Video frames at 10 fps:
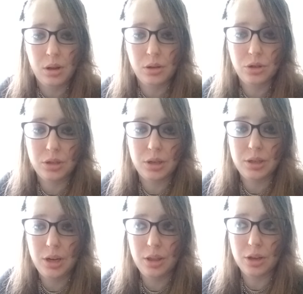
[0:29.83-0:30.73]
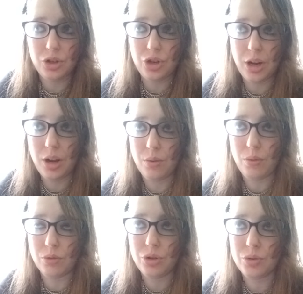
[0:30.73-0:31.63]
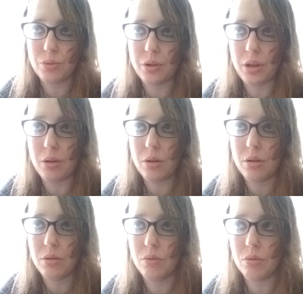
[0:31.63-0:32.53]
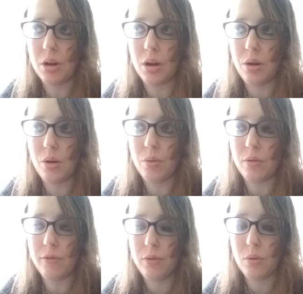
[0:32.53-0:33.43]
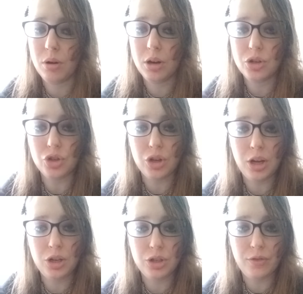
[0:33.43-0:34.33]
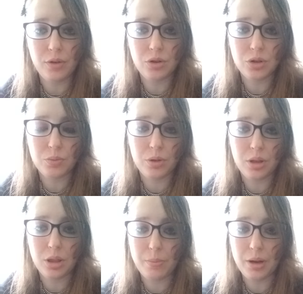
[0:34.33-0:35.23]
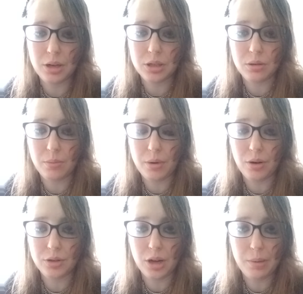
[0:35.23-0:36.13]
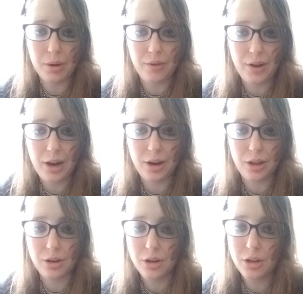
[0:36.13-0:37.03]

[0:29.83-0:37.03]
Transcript: just to see this channel just really grow and flourish and change even just within the past amount of time I've had it